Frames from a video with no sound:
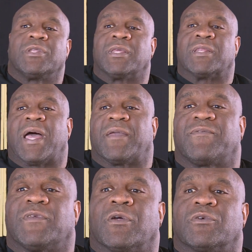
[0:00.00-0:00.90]
in
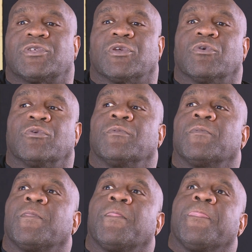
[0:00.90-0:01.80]
life, So,
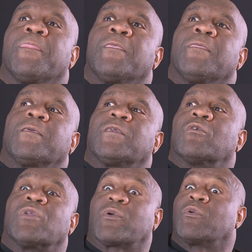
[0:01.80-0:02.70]

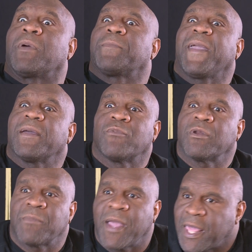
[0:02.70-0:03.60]
like when one
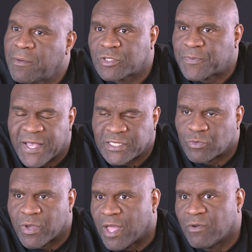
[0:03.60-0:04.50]
of my animals passed
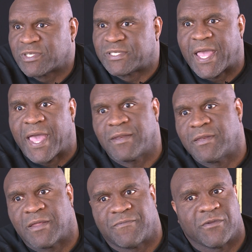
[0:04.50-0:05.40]
away, I was sad
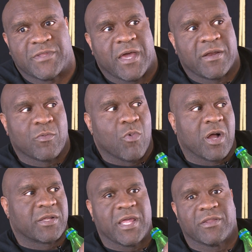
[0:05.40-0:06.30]
and I'd feel down. I'd
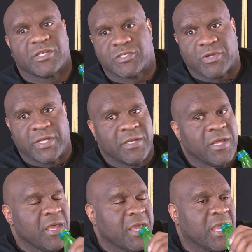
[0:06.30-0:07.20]
walk down the street
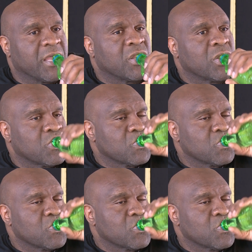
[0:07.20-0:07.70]
and,